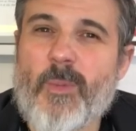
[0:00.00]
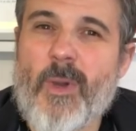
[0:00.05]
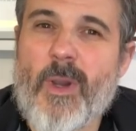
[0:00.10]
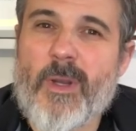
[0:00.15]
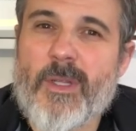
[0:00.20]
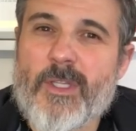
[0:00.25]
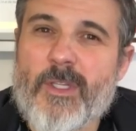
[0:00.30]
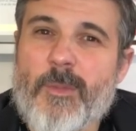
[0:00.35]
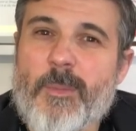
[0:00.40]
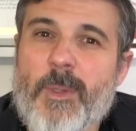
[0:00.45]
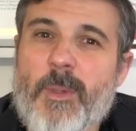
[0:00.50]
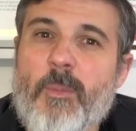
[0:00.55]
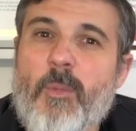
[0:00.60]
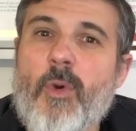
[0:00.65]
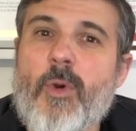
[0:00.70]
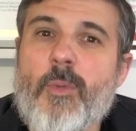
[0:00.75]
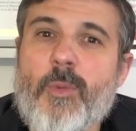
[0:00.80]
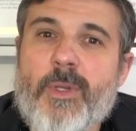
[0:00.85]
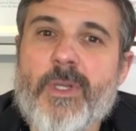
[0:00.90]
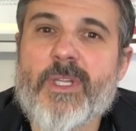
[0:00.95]
are a little bit
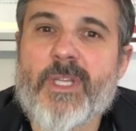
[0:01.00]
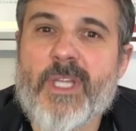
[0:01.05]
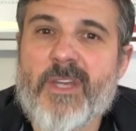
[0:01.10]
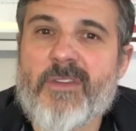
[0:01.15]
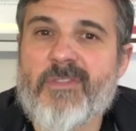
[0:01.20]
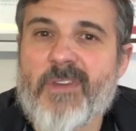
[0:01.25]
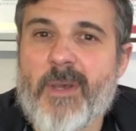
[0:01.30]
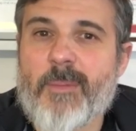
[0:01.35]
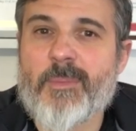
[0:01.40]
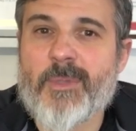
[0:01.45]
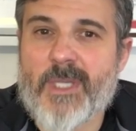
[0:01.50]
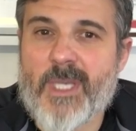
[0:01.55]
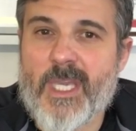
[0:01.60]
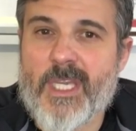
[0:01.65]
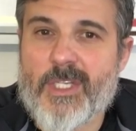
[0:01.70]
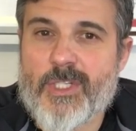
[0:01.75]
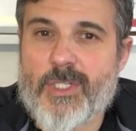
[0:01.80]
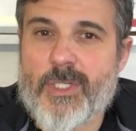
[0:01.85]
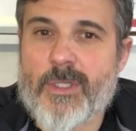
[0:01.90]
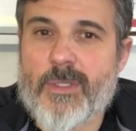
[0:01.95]
more real life
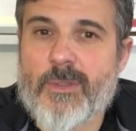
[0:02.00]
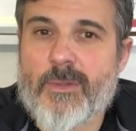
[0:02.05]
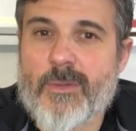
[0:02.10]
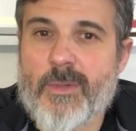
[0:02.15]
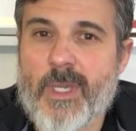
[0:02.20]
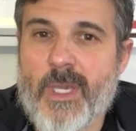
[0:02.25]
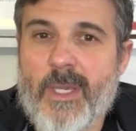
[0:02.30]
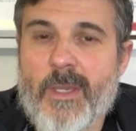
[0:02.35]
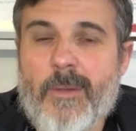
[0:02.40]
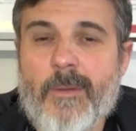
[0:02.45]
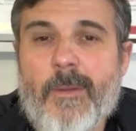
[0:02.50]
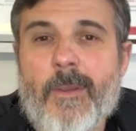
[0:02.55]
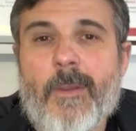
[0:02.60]
application, okay?